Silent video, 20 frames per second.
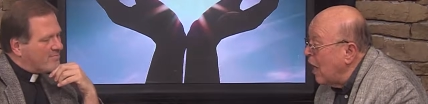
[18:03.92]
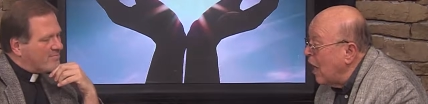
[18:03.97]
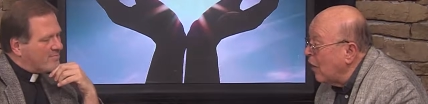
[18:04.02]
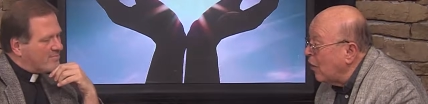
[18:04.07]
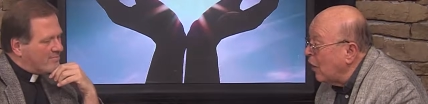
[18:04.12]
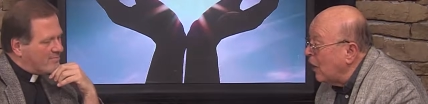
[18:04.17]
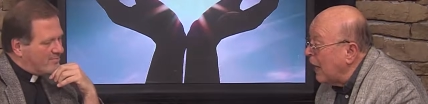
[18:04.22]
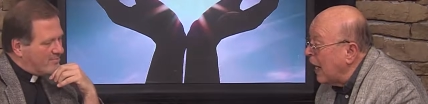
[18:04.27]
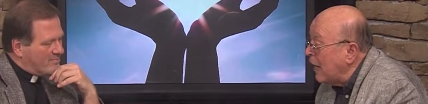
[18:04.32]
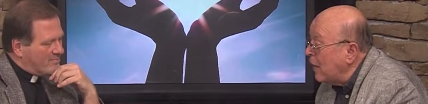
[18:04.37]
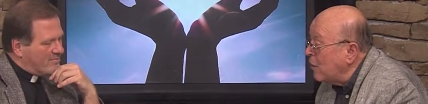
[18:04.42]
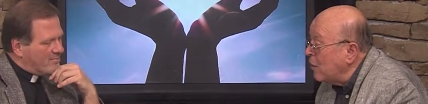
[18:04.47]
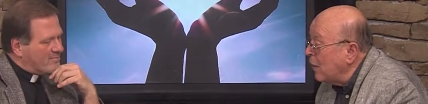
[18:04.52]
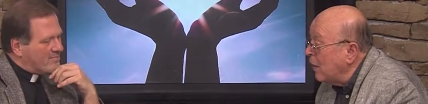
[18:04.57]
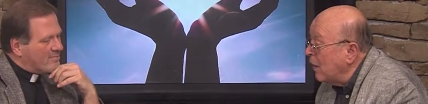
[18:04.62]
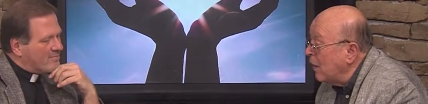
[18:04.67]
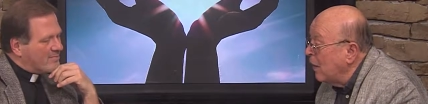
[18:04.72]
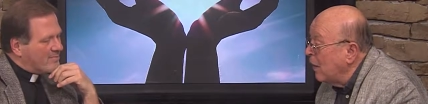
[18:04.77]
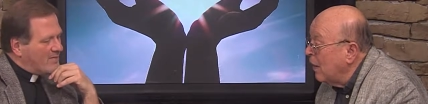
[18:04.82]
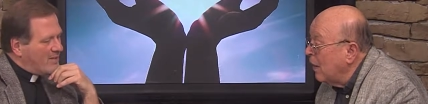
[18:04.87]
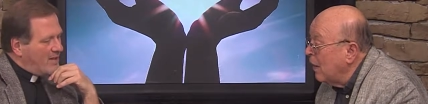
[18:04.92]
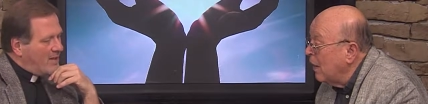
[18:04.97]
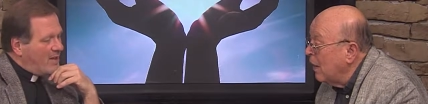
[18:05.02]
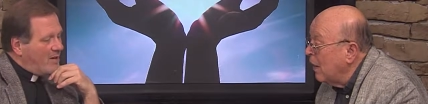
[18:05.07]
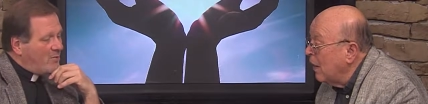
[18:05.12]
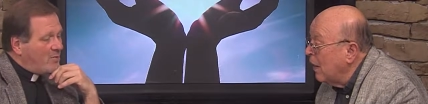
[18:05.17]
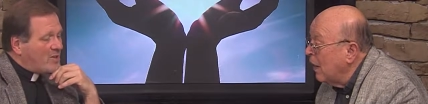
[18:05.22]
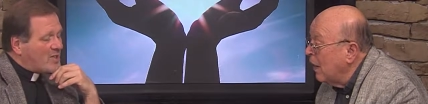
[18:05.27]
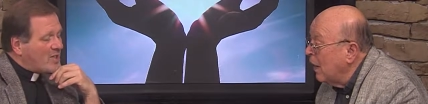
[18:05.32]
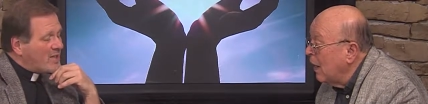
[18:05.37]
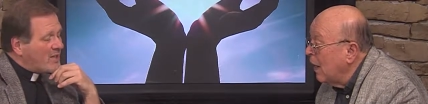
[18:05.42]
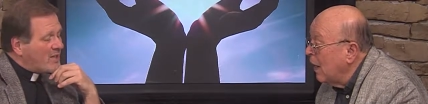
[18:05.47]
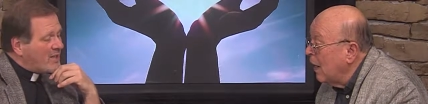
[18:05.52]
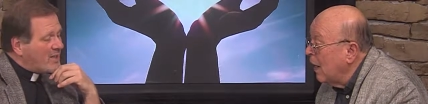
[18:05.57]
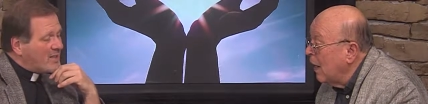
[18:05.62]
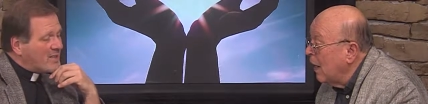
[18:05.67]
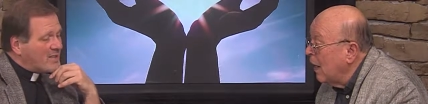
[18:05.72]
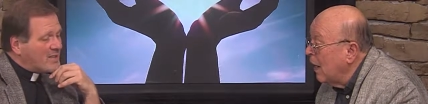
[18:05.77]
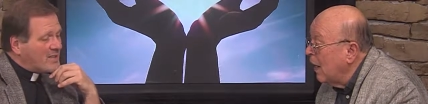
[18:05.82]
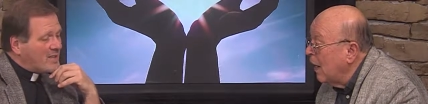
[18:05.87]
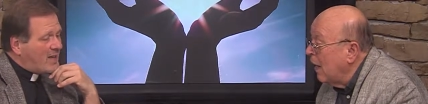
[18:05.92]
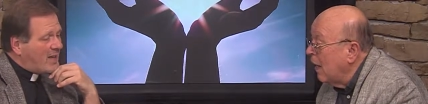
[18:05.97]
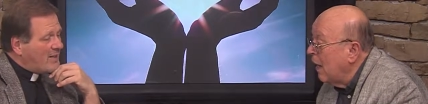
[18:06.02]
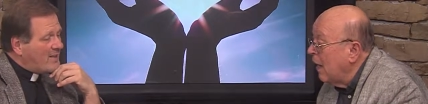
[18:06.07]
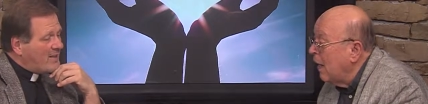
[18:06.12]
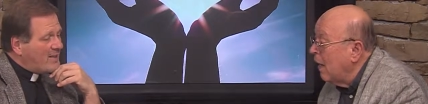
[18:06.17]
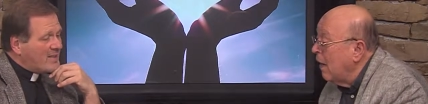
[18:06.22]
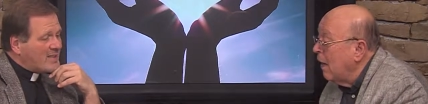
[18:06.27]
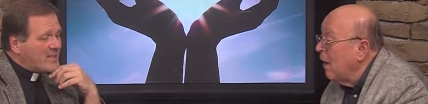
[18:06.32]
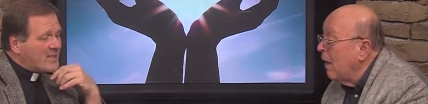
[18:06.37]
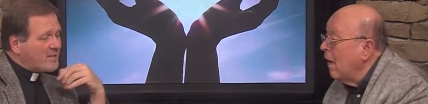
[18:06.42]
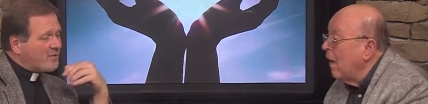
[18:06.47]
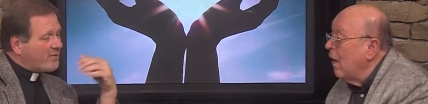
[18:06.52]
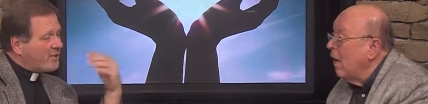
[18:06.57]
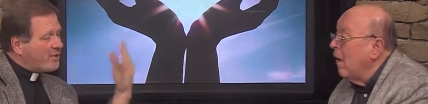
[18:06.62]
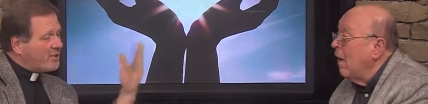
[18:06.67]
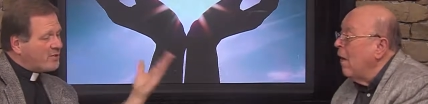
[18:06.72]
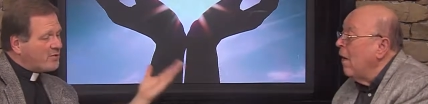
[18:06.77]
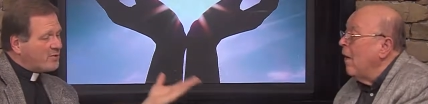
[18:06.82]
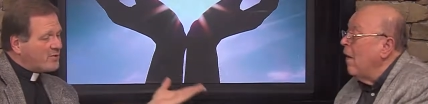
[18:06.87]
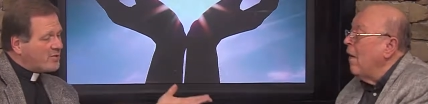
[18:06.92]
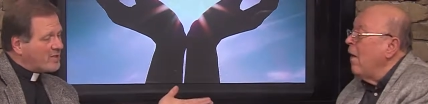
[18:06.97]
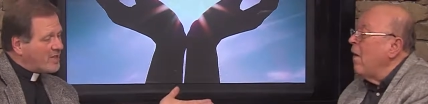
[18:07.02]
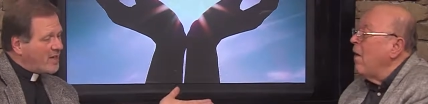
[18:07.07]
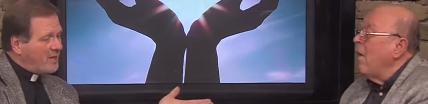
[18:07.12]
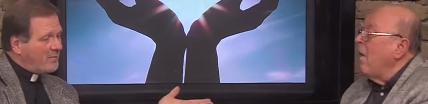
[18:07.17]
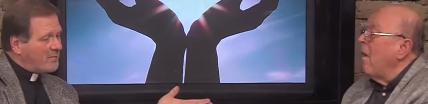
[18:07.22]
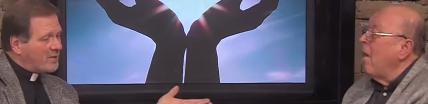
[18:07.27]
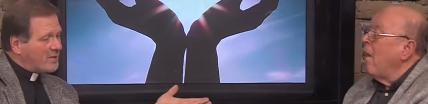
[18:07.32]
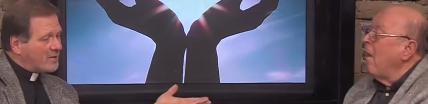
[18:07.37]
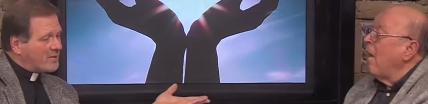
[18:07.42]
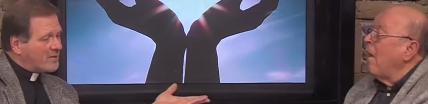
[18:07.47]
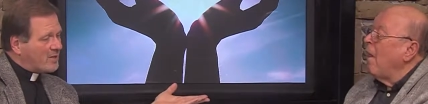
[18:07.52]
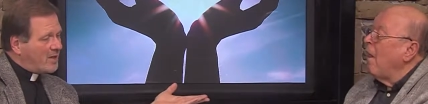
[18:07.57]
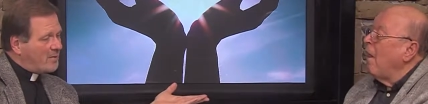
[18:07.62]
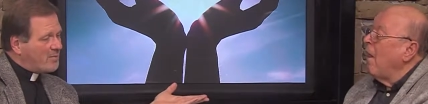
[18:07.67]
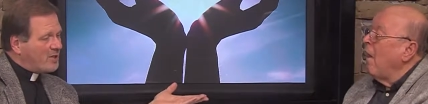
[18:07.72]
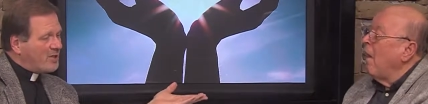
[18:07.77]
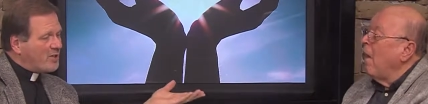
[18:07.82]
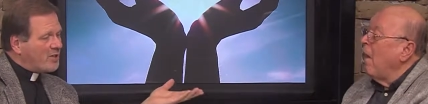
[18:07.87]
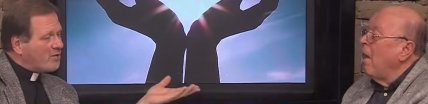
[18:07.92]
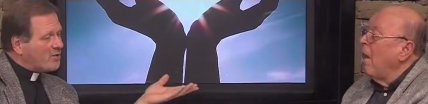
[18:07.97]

Speaker 1: congregation.
Speaker 2: Which I think is, I think that's a very true statement. I mean, you